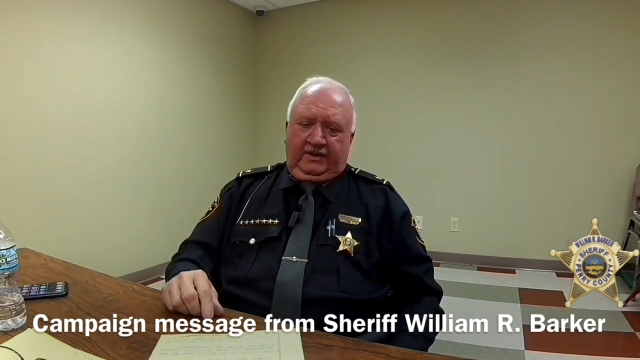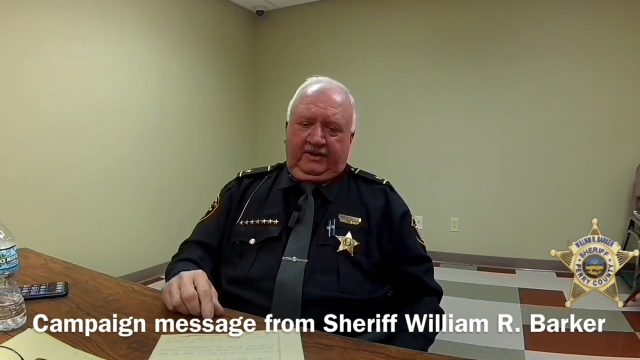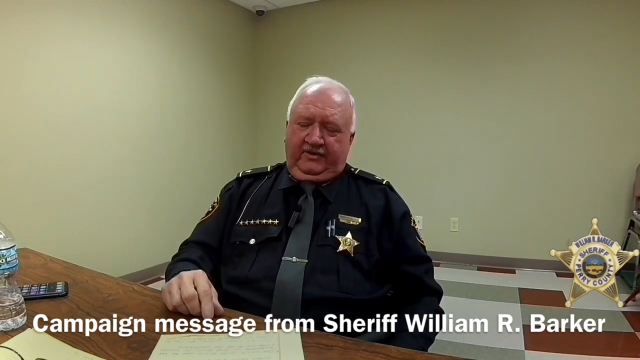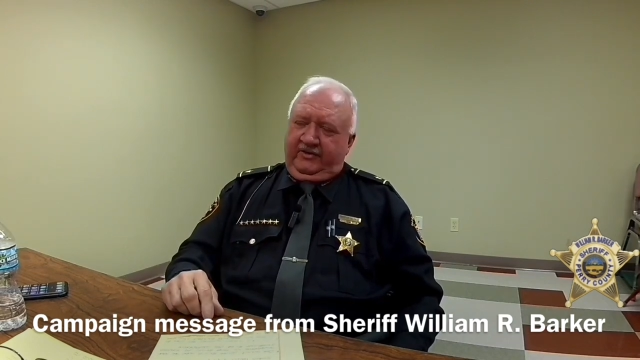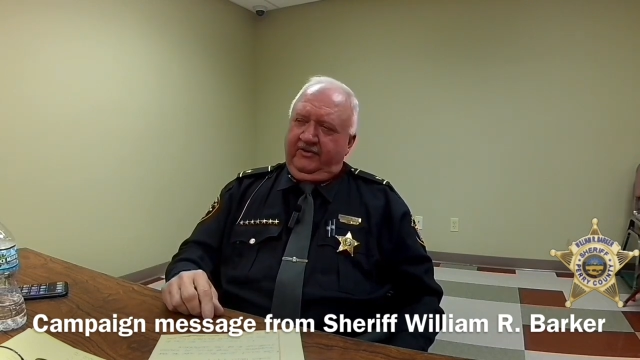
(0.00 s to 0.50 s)

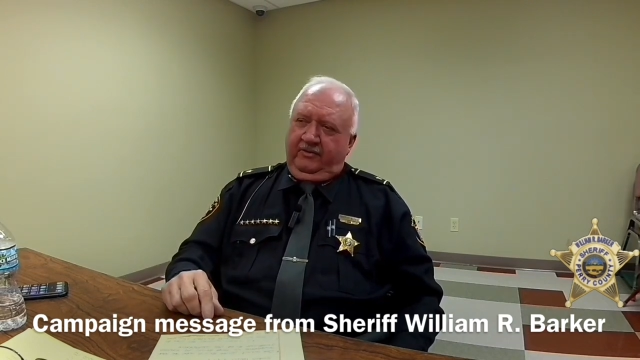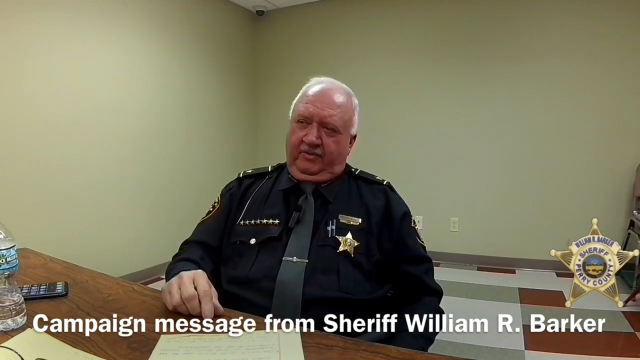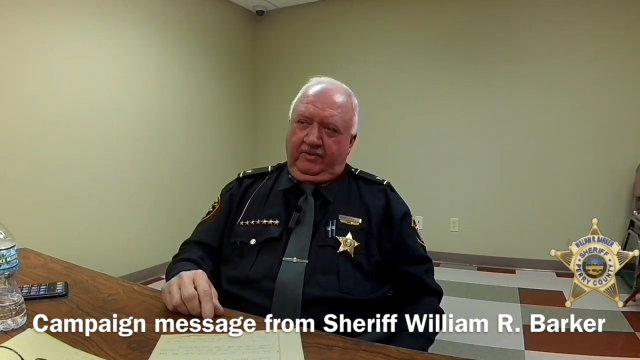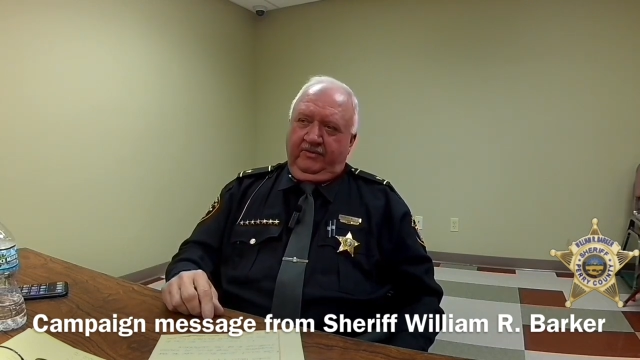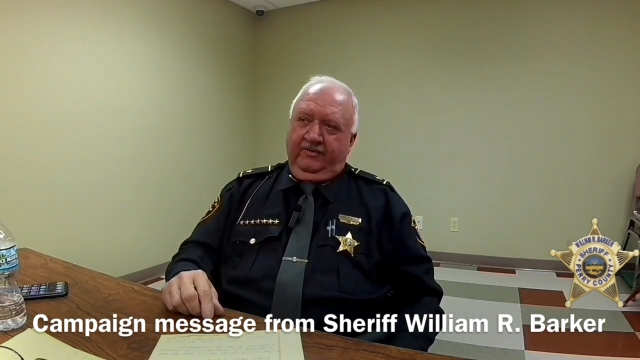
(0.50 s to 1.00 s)
is it's
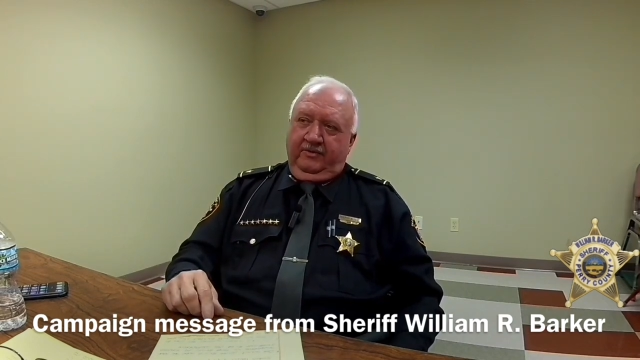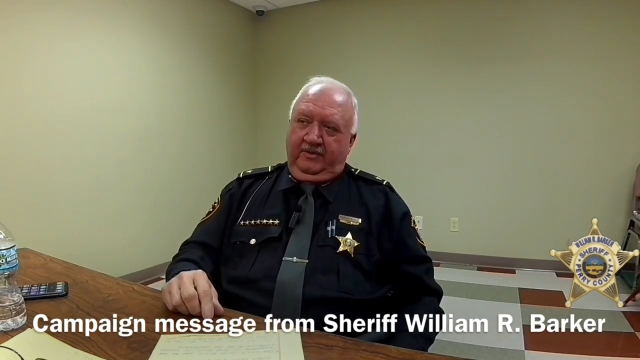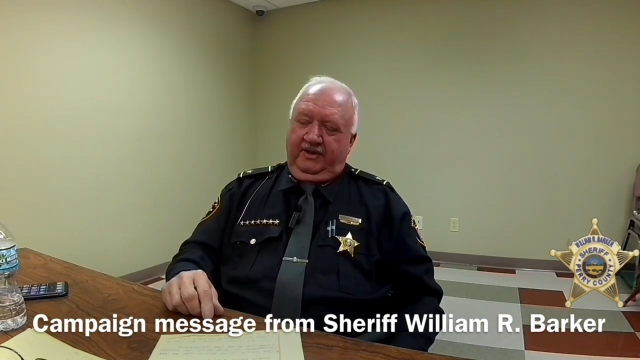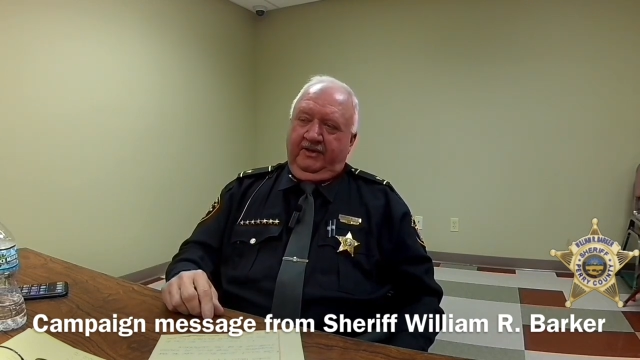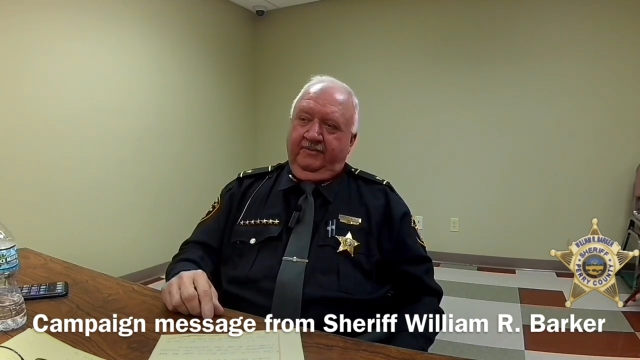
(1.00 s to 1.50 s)
important for
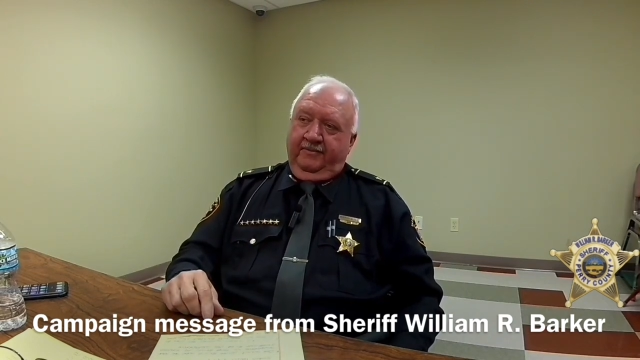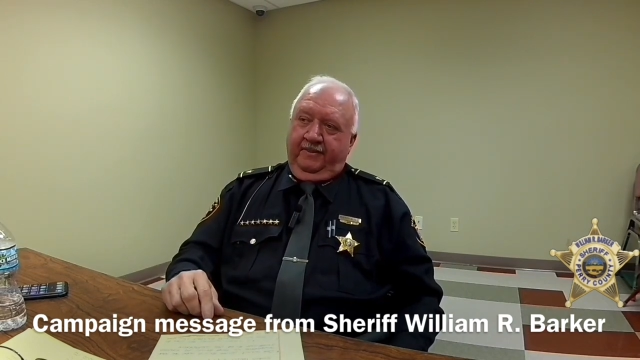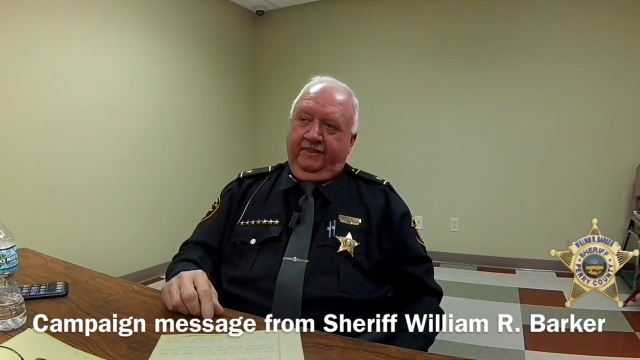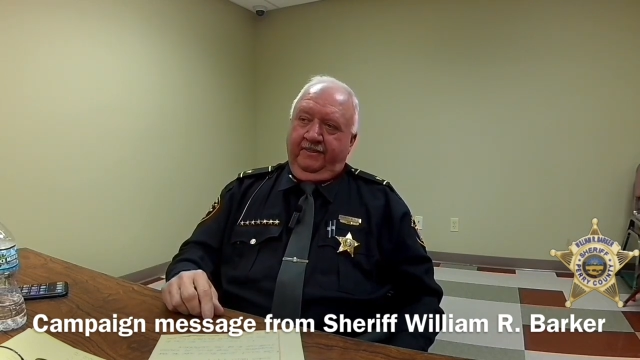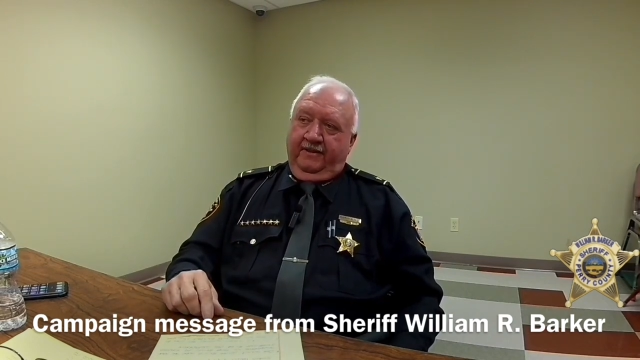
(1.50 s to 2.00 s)
me
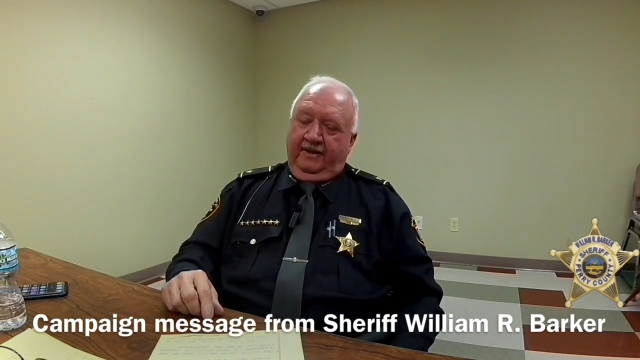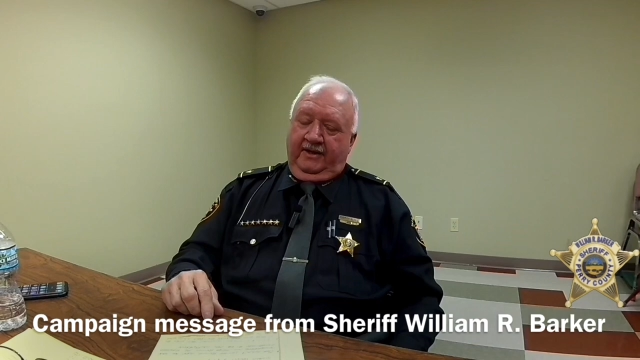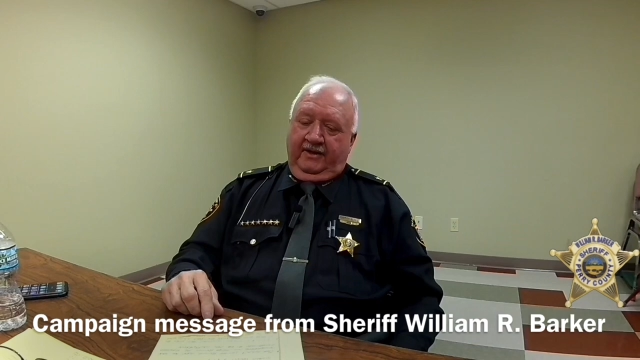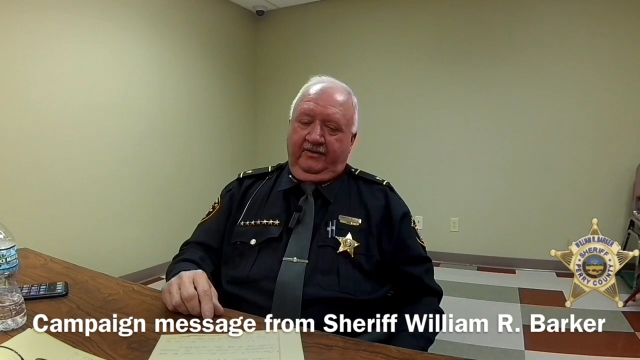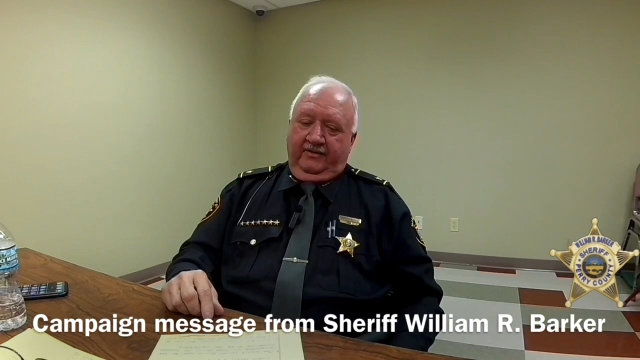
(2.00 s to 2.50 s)

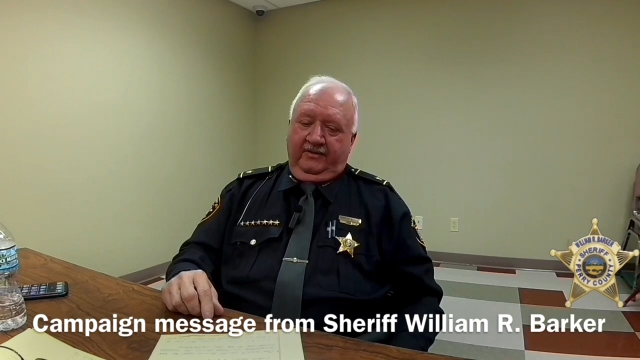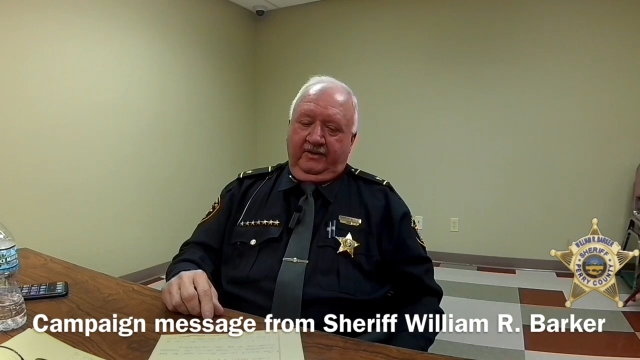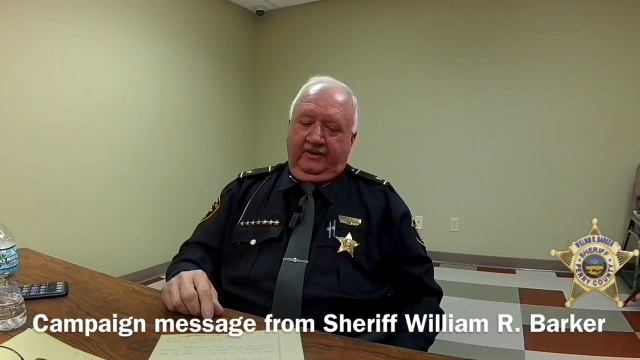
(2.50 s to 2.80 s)
as